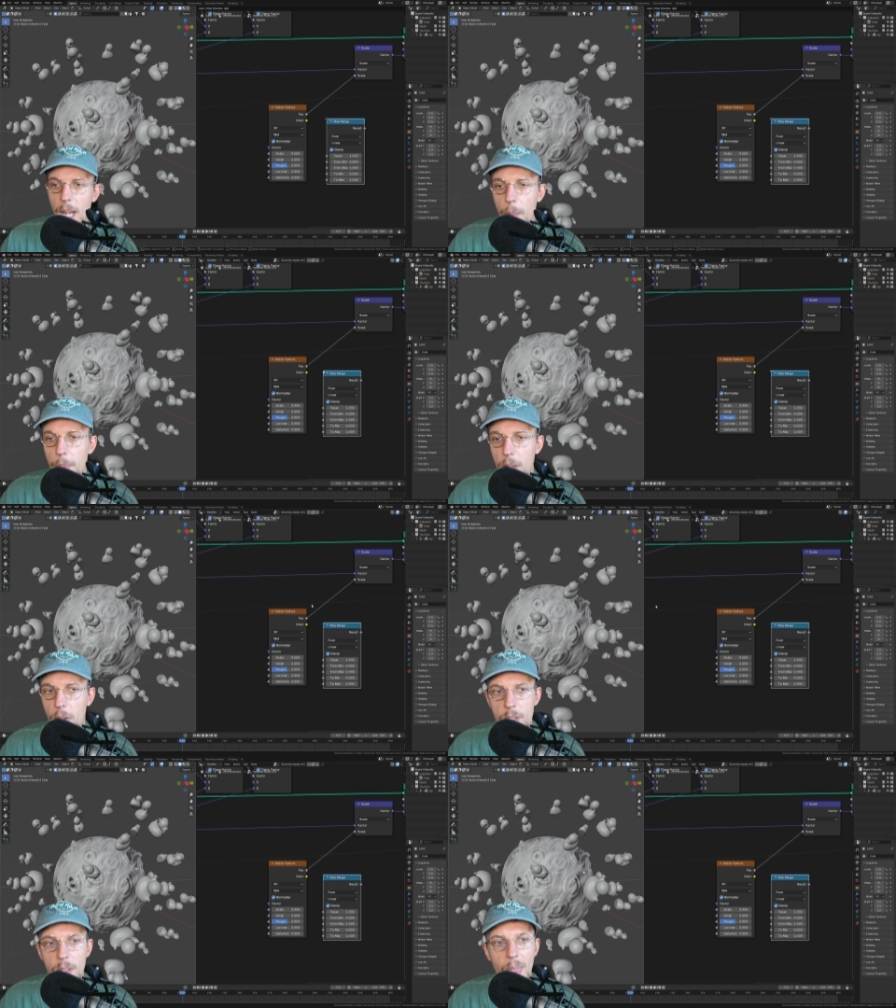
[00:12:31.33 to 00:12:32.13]
um,
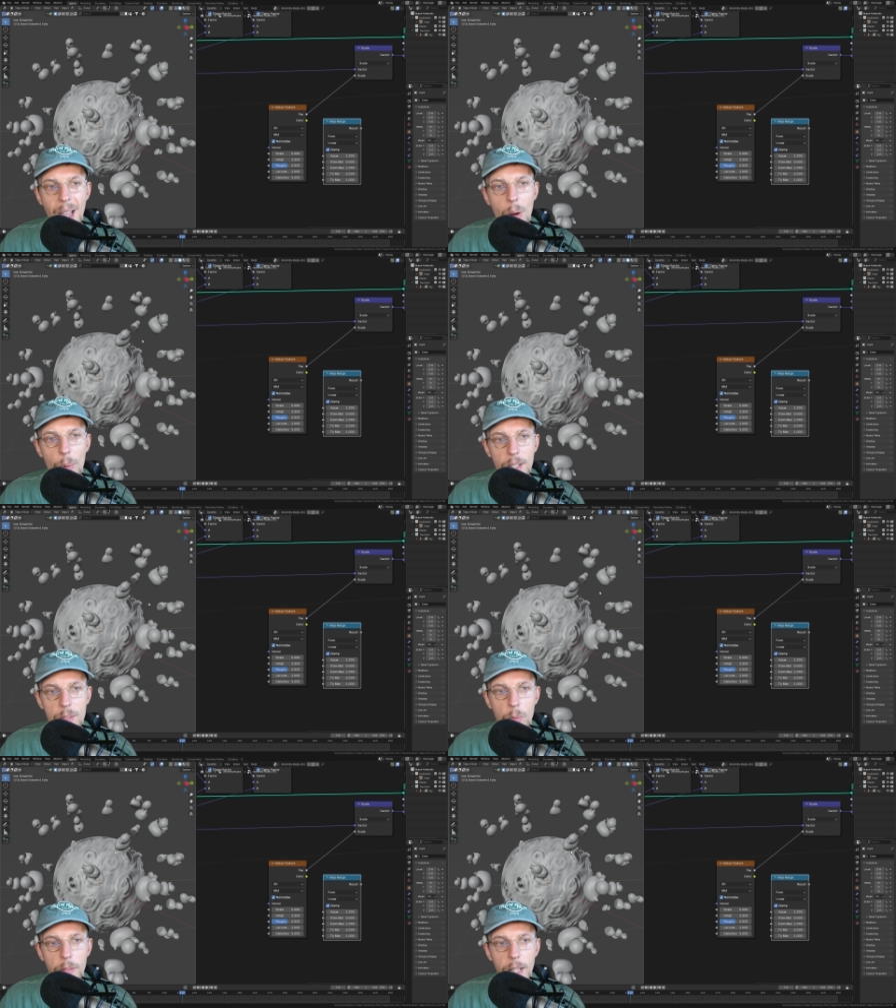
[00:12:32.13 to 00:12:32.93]
because now
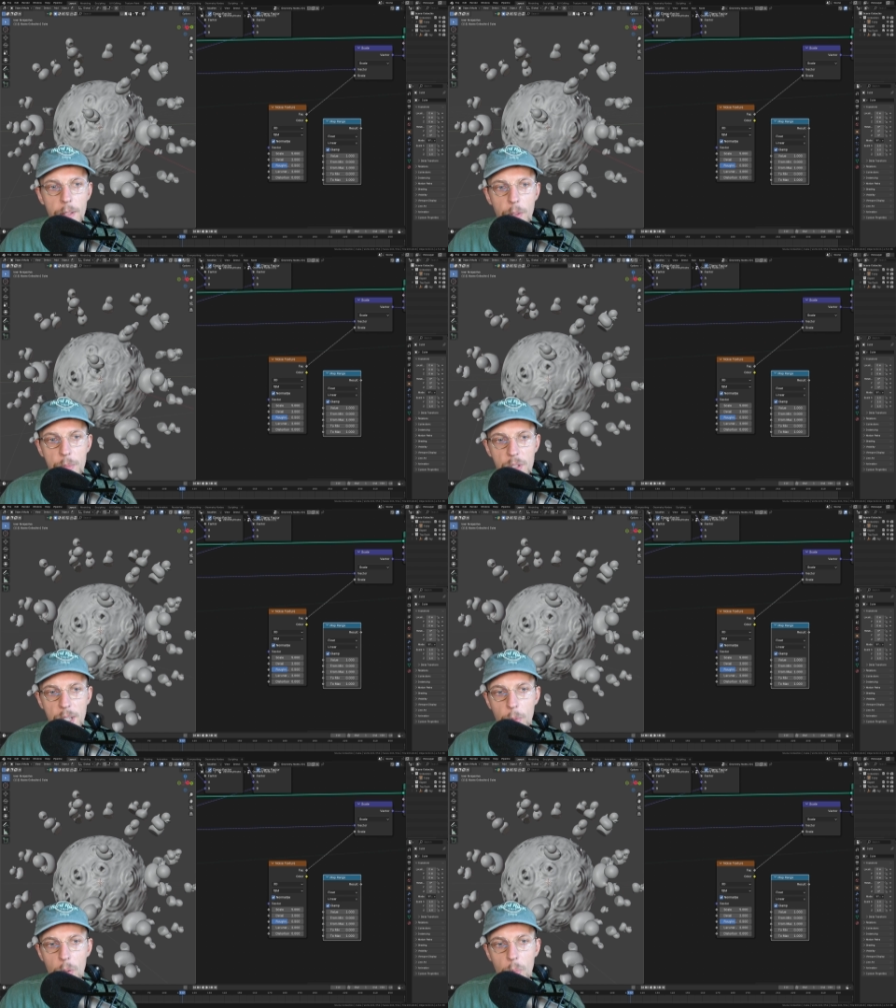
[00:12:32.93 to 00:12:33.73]
it's moving it from
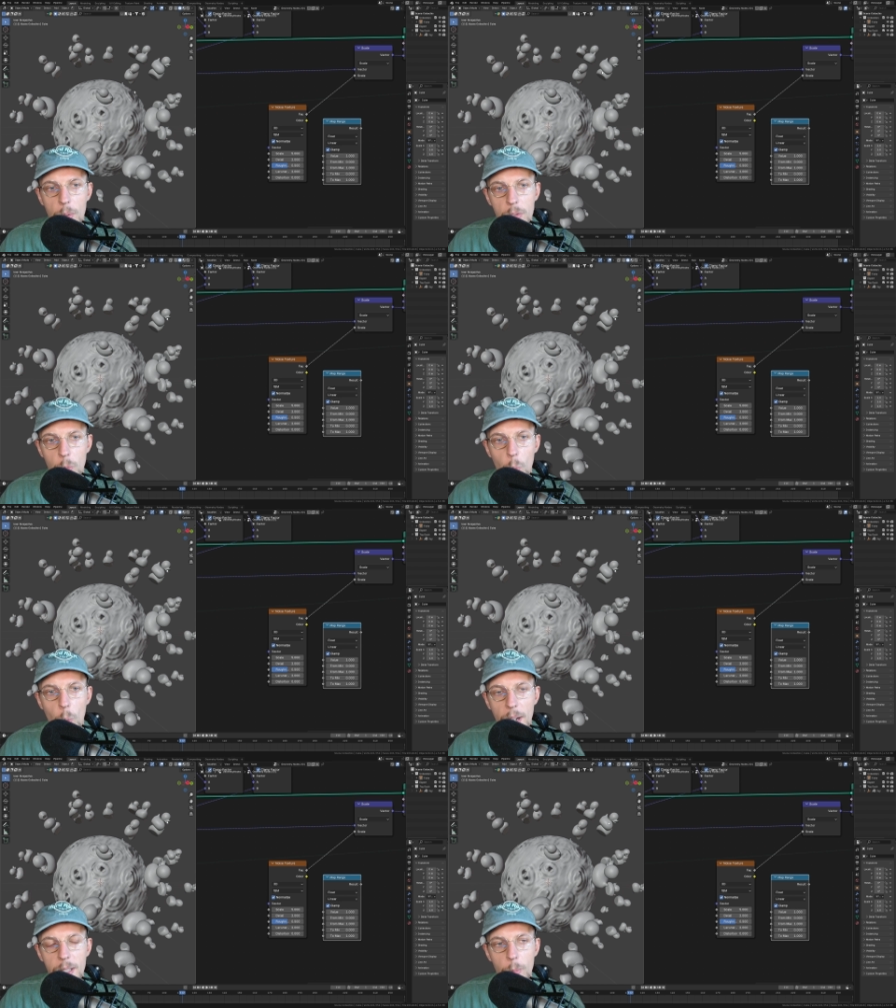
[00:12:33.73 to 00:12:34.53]
zero to
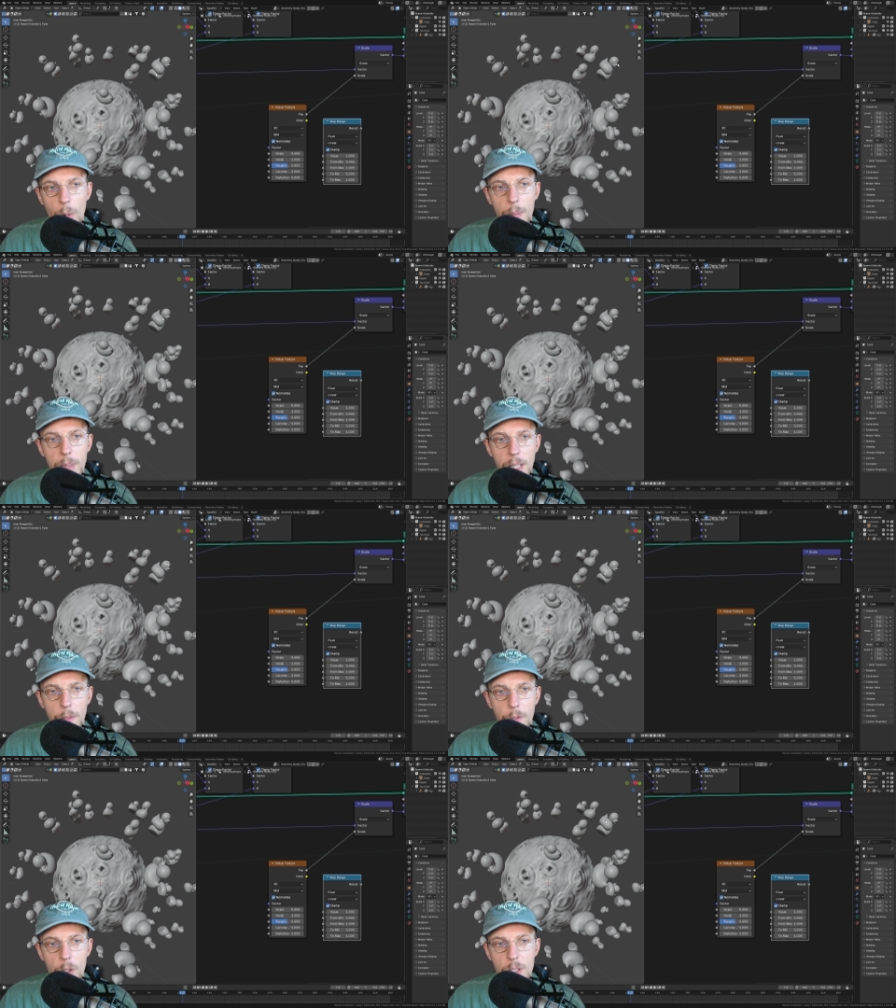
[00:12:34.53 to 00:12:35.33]
one, one being
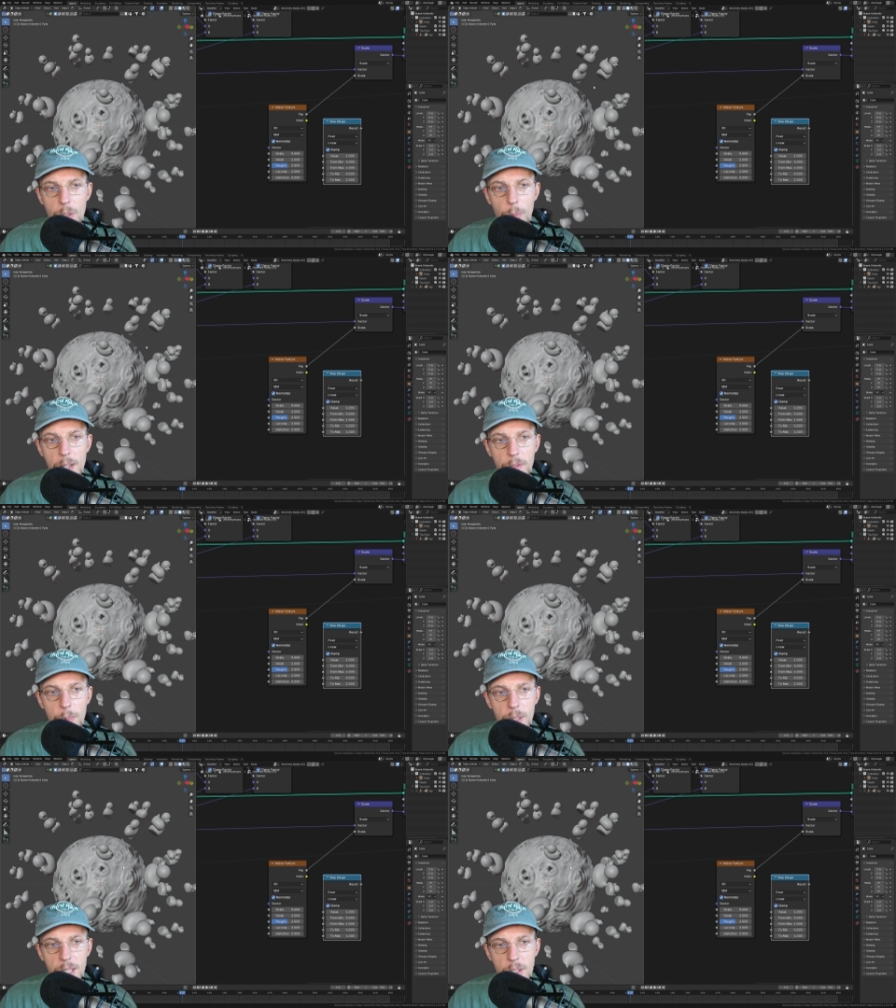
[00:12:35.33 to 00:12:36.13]
the furthest away
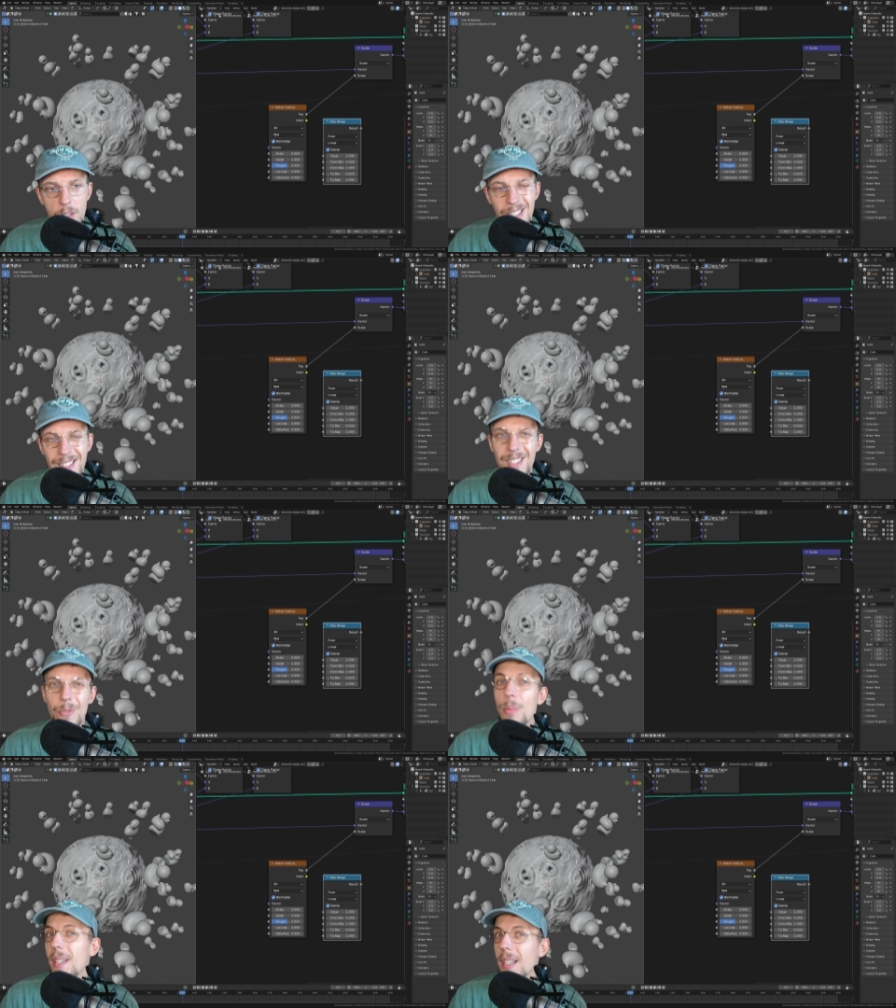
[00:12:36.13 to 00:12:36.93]
from the distance and
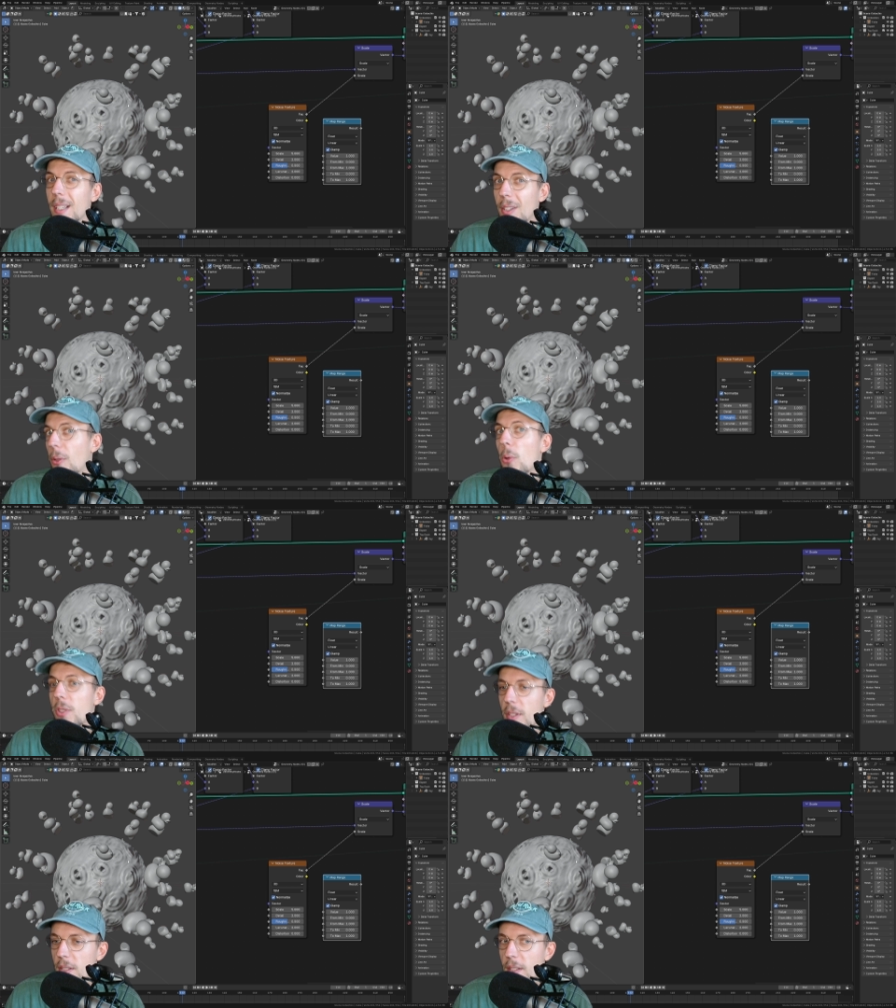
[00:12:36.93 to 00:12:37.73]
zero being the
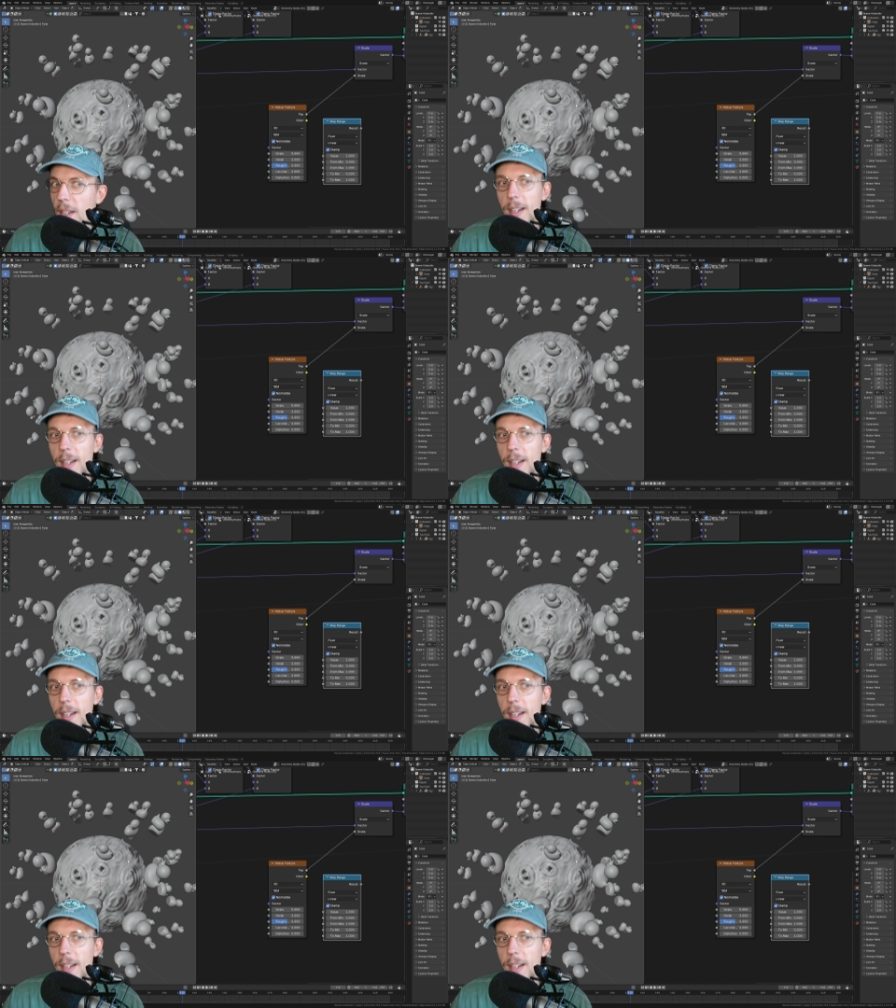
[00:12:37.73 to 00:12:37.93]
closest.